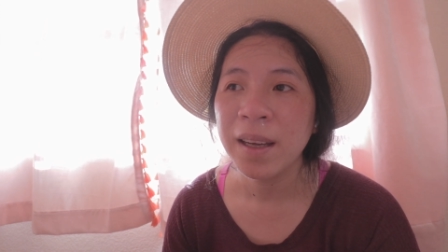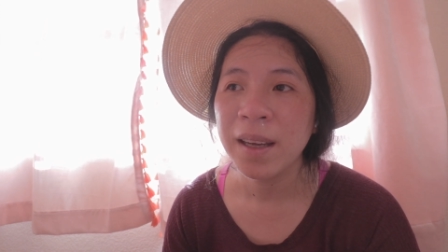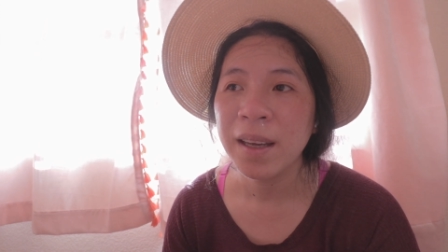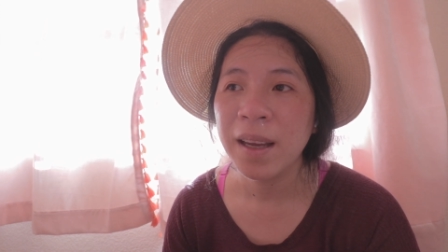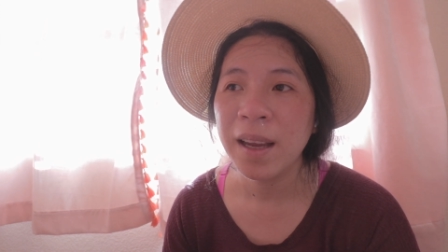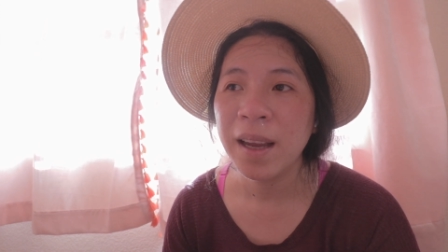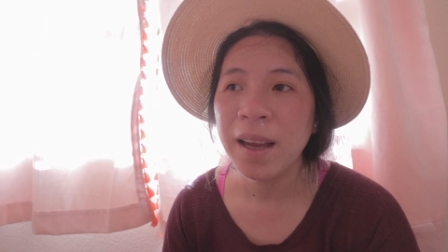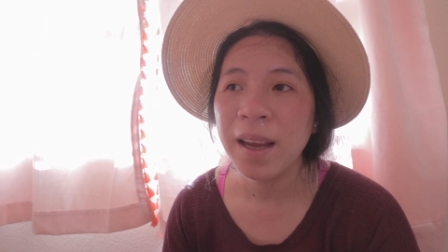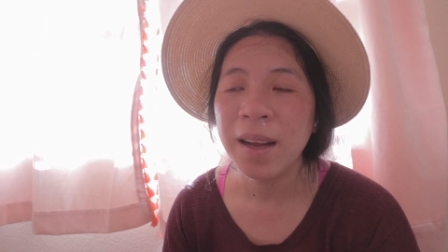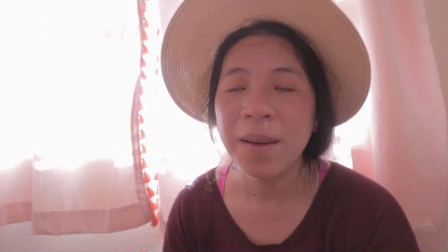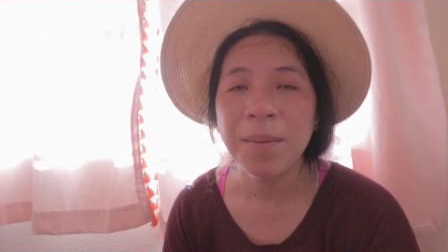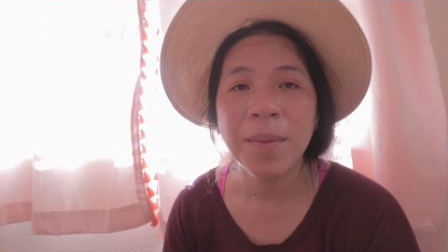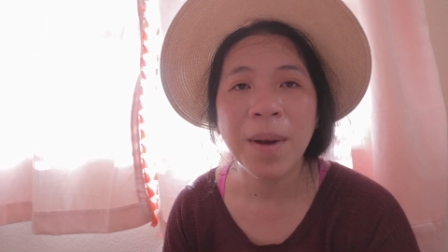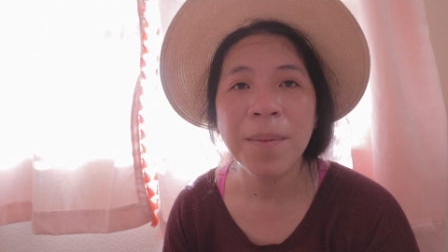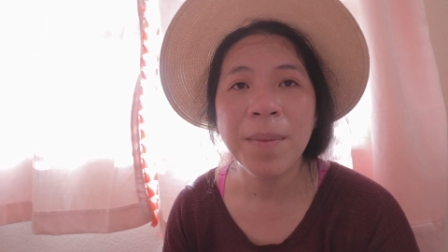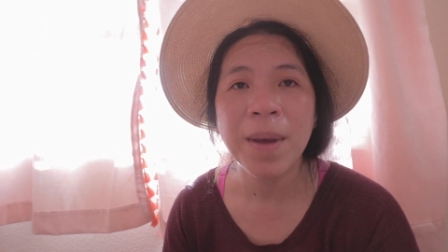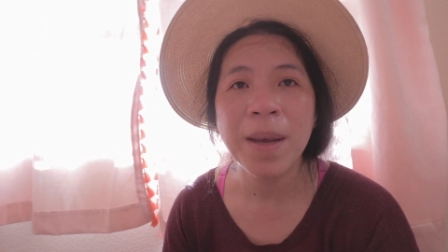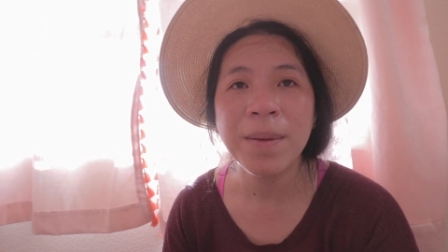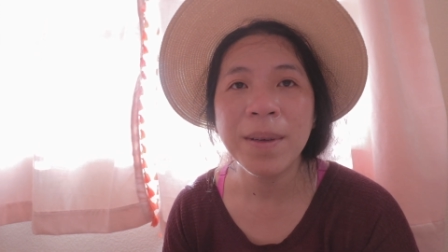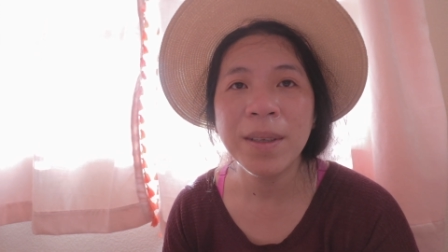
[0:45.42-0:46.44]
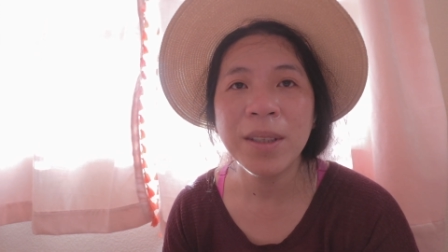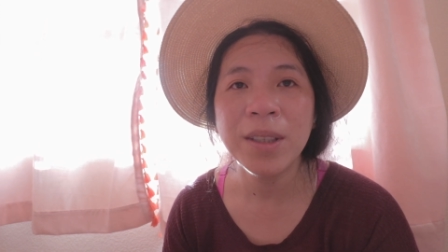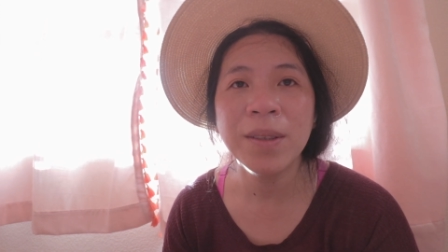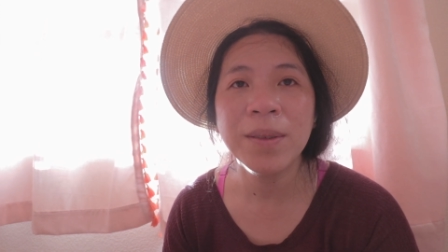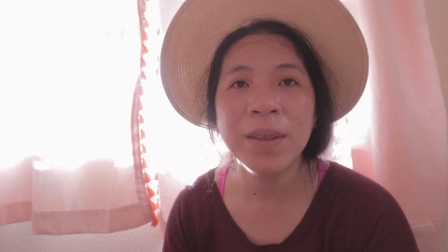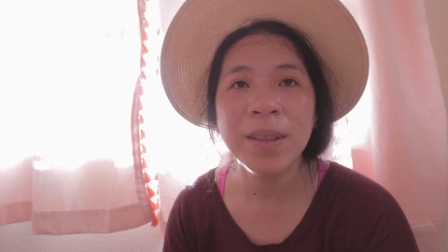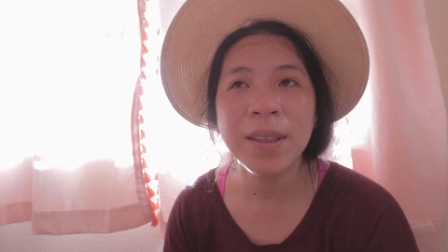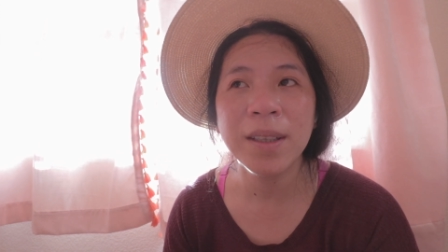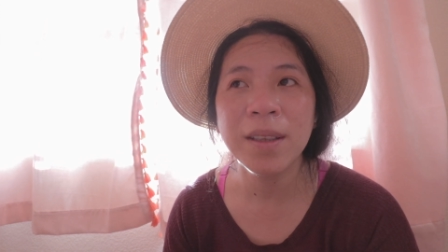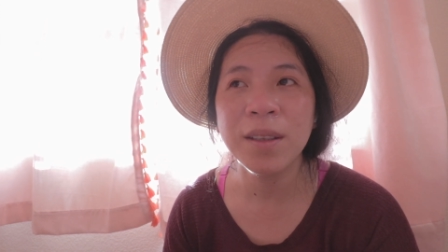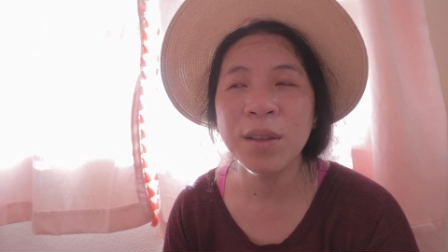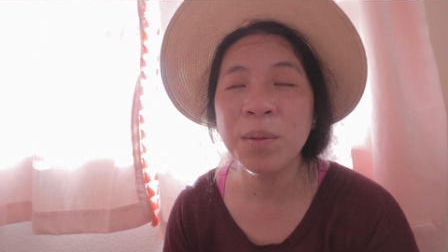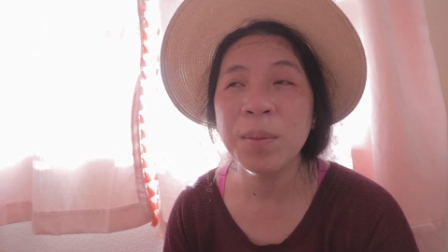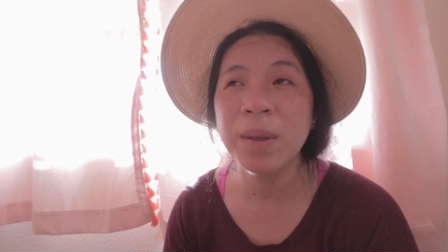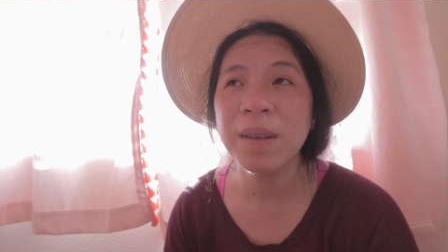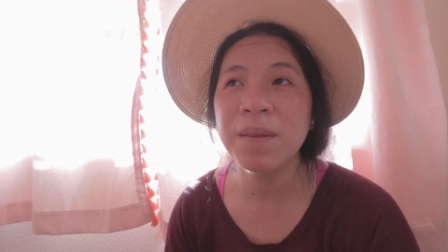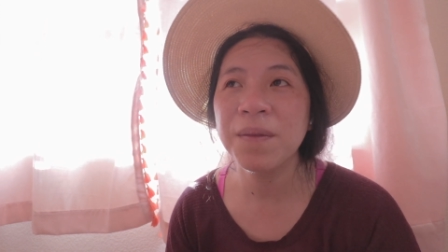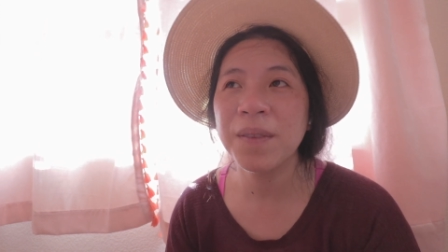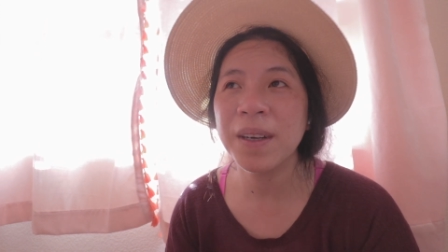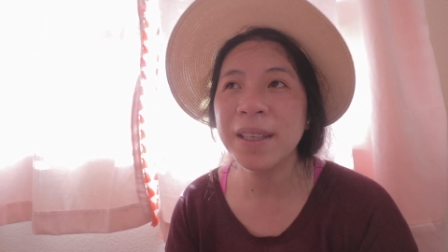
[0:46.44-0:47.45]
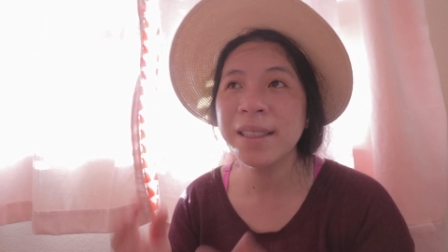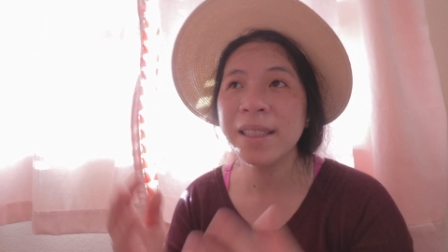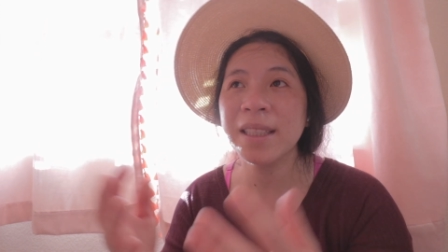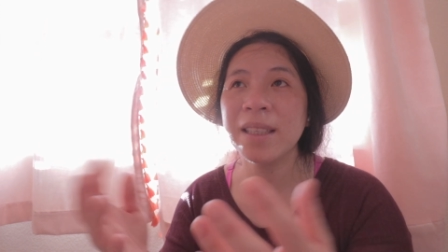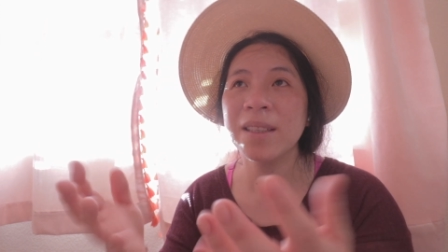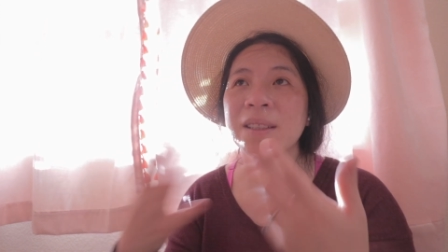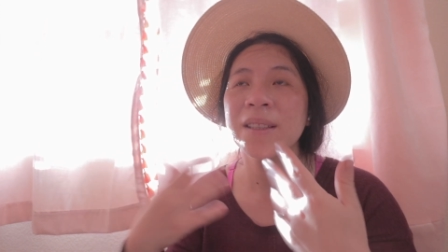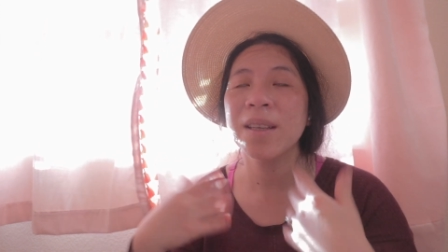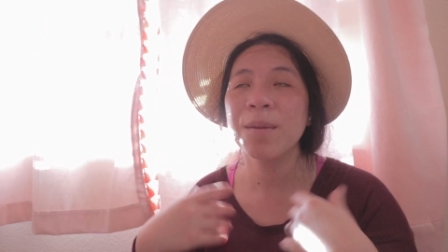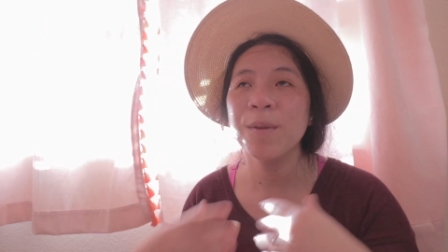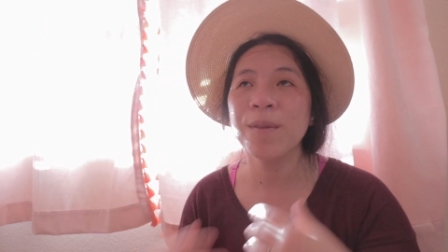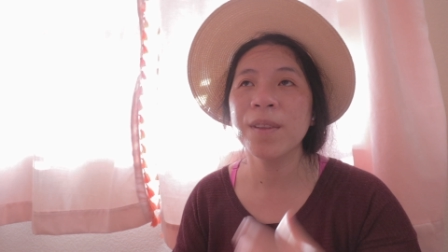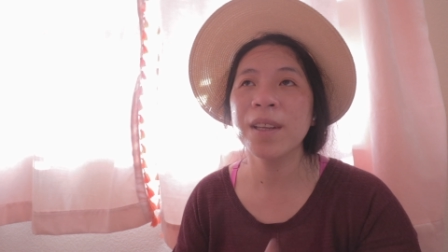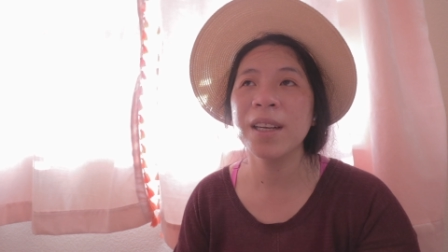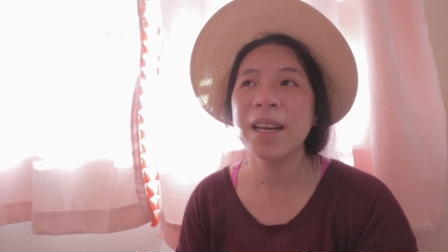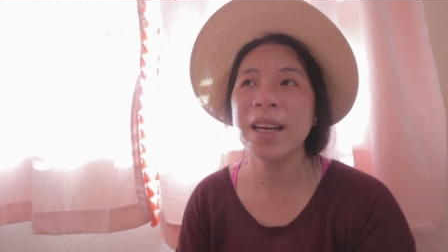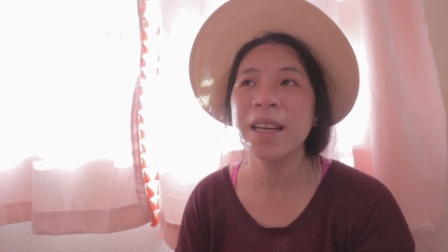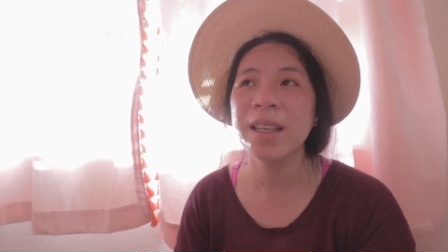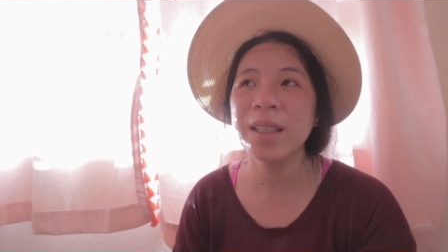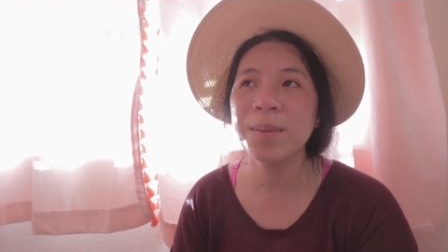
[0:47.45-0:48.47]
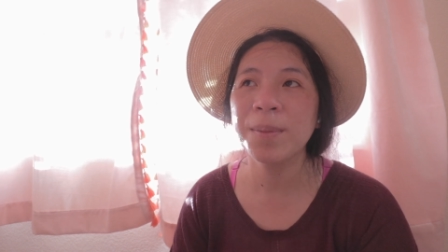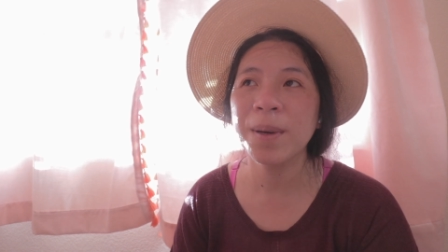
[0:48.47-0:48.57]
And my baby, she was a little bit fussy in some of the days,